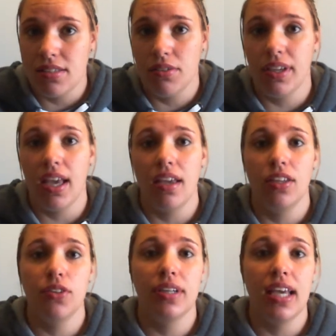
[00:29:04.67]
Okay,
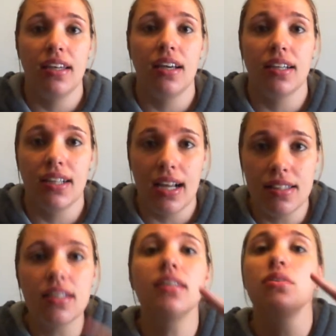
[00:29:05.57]
you get a
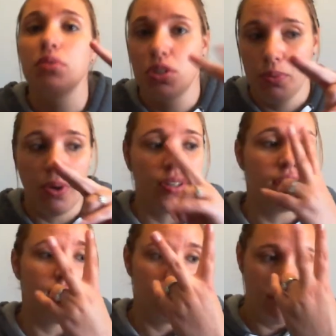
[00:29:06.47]
cutter, which
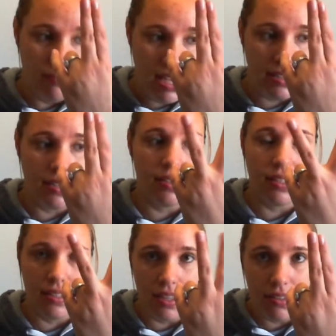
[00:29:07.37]
works as a
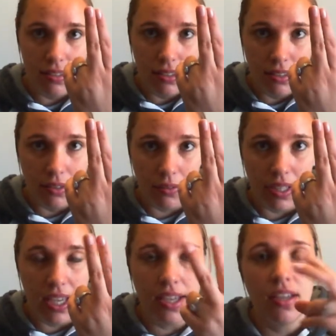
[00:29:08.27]
scissor.
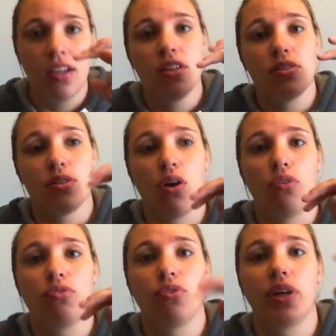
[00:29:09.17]
Okay, so
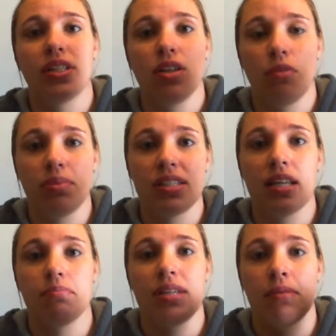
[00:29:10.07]
for example,
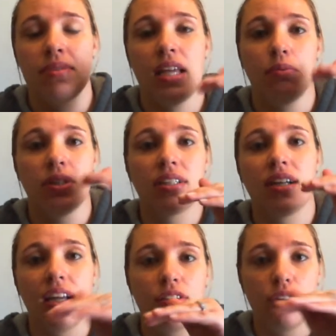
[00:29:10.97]
sometimes they would
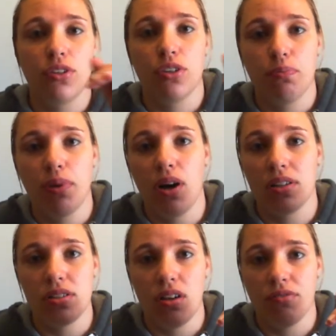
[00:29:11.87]
cut through the
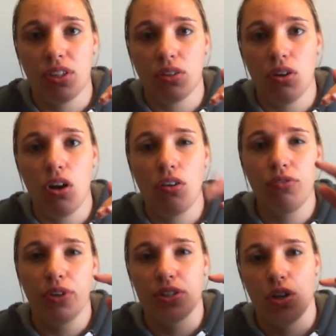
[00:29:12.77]
parts of the car.
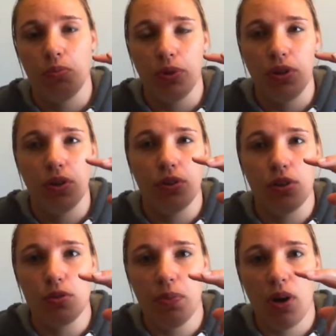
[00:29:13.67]
For example, you know,
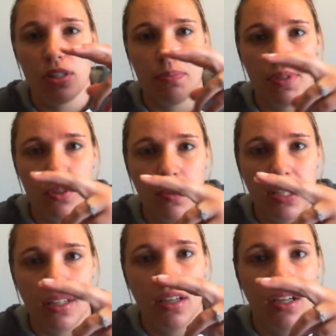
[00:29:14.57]
those parts
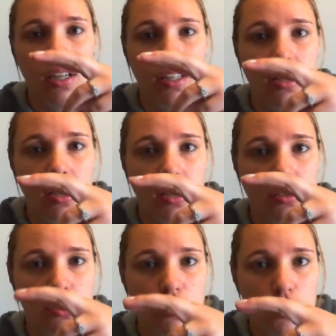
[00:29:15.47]
between the
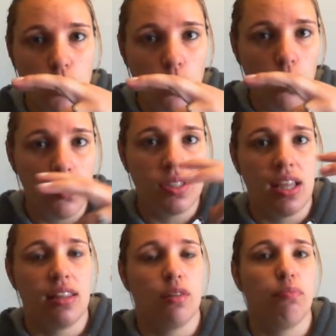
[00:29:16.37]
doors
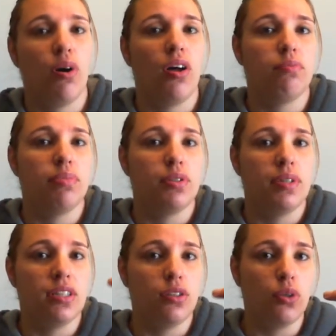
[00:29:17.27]
and the part
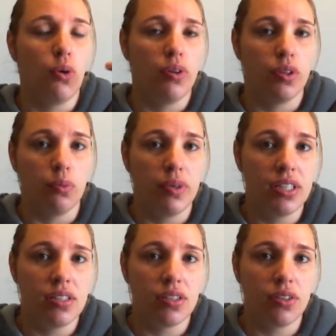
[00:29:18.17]
between the door and the
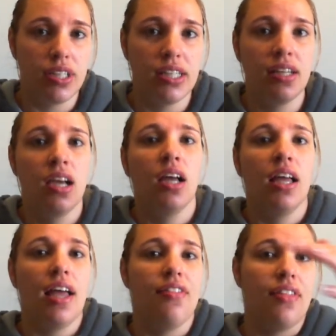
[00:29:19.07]
windscreen,
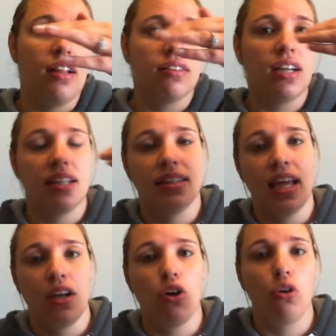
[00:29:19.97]
and they'll cut
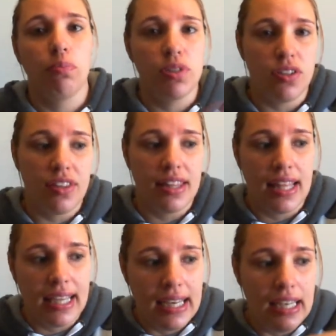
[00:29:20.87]
that open so that they
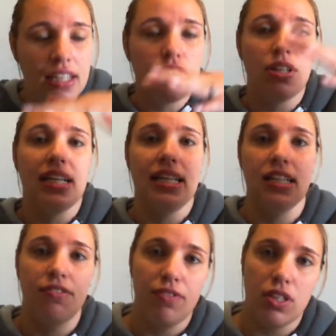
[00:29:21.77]
can literally
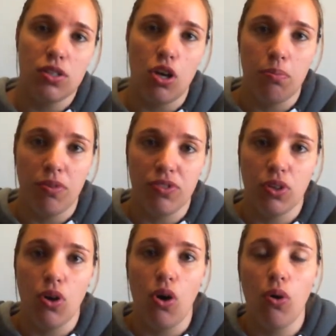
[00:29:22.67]
lift the top of the
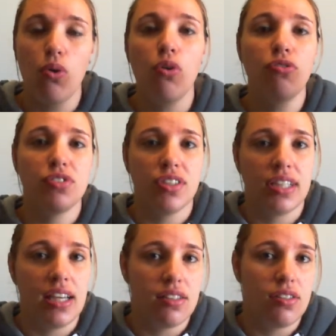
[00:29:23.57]
car off to
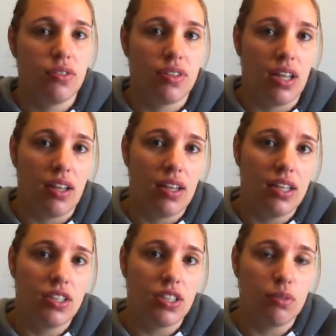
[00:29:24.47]
get to the
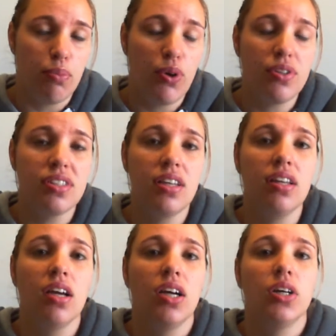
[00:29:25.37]
injured person.
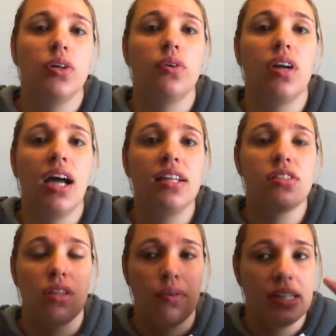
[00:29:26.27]
All right,
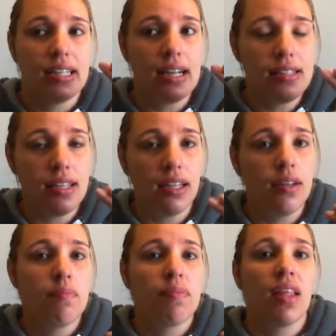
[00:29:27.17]
so a cutter.
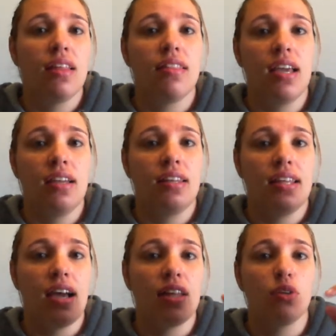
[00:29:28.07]
Then
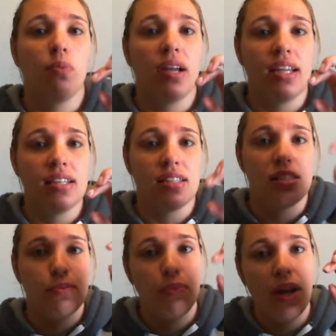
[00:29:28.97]
the other one is a
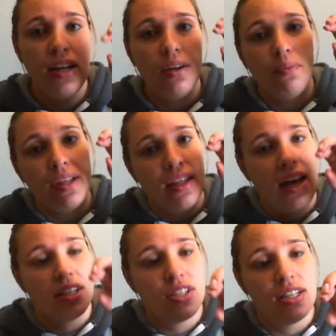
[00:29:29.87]
spreader, where they
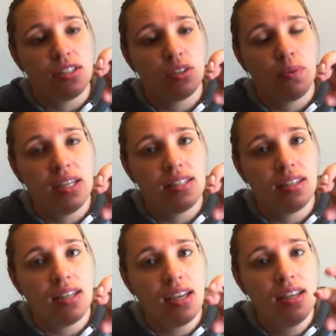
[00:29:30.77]
actually squeeze
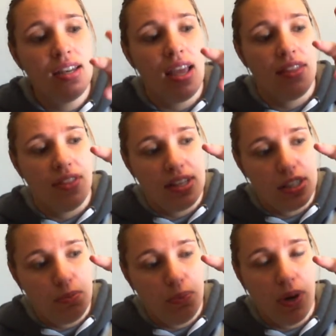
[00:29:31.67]
it in and they
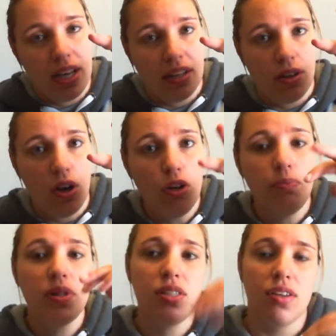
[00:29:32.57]
spread it
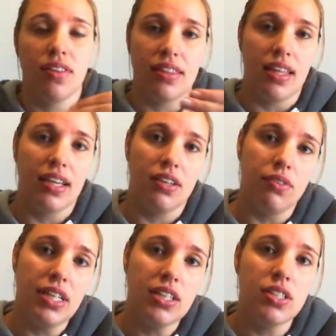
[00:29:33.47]
open so that they can
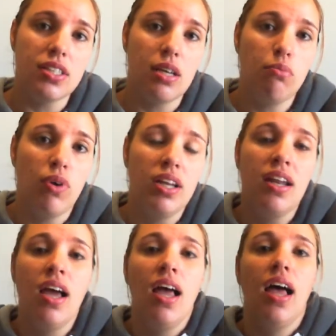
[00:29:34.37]
reach someone.
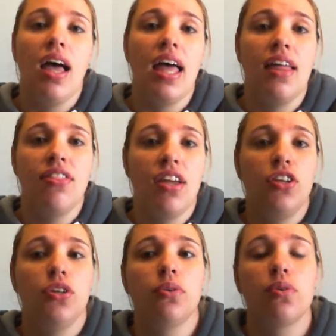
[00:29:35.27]
And then
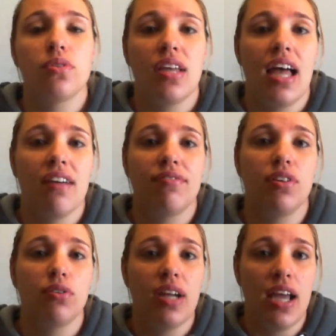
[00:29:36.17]
you also have
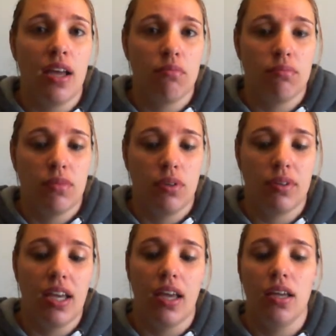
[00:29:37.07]
the ram,
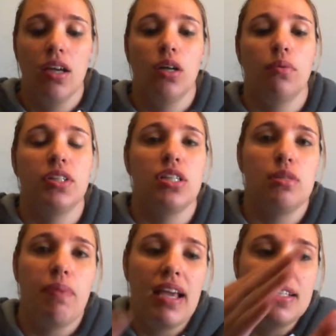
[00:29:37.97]
okay, which is
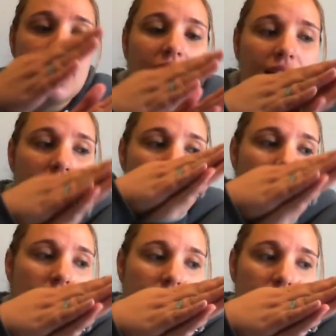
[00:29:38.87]
basically a
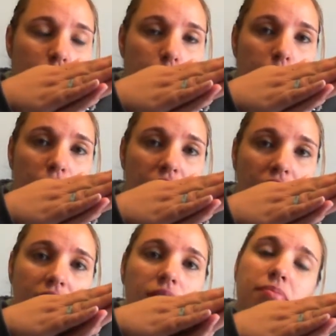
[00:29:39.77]
thing that you put
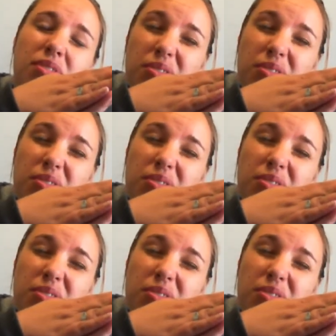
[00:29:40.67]
in.